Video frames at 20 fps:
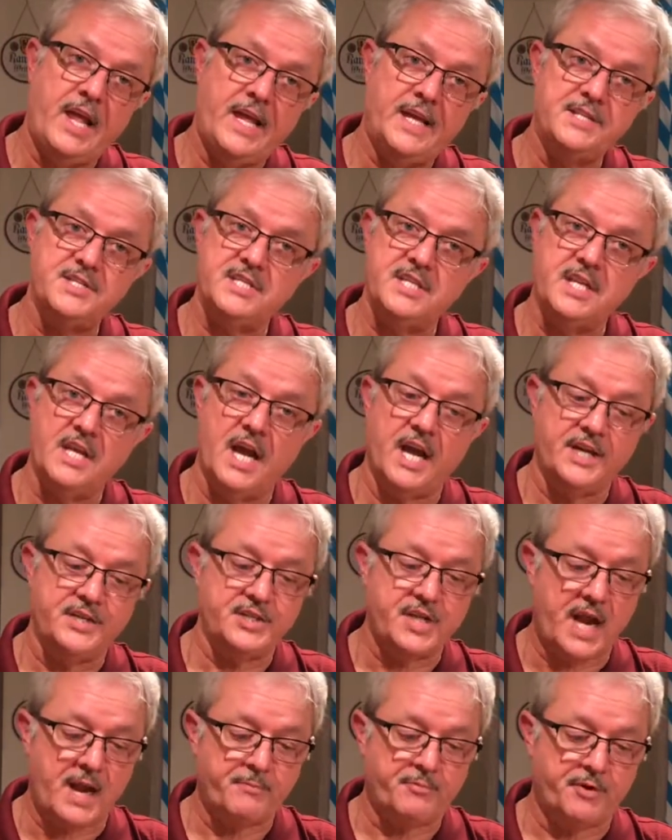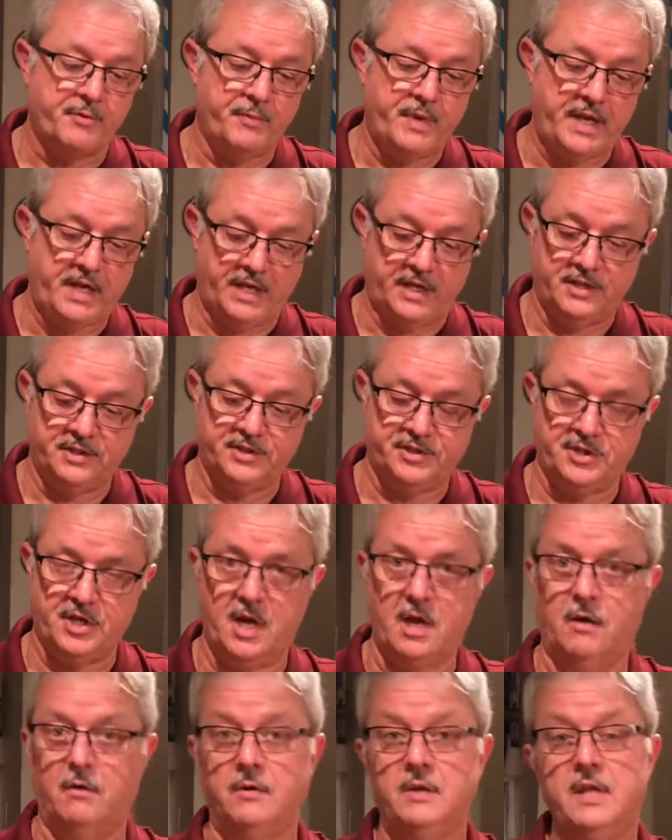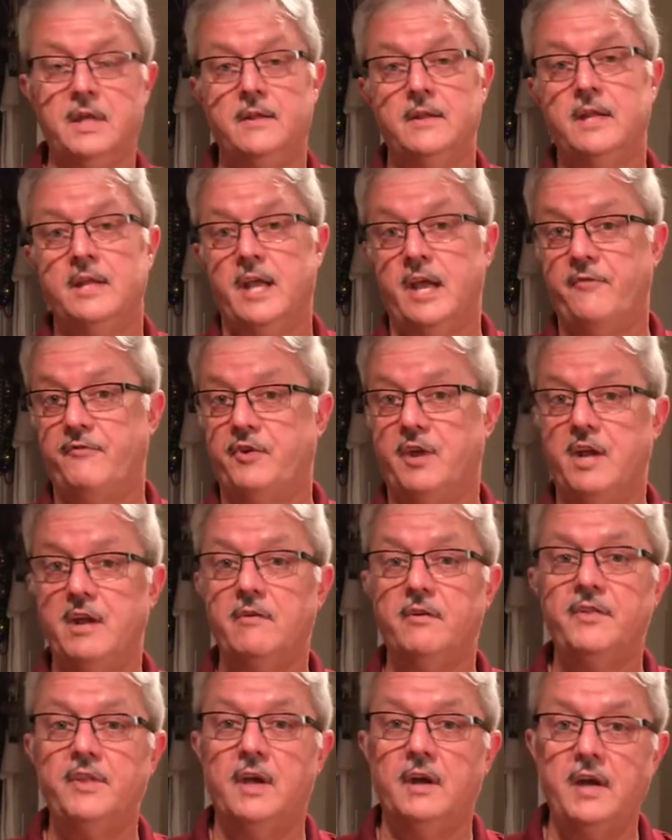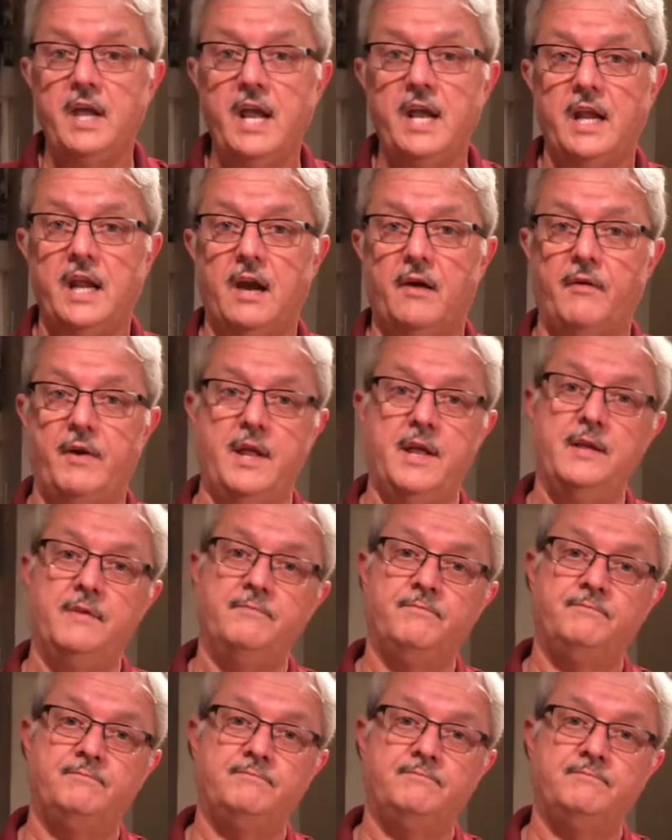SCI chapter meetings. So, if you're here in the Atlanta area,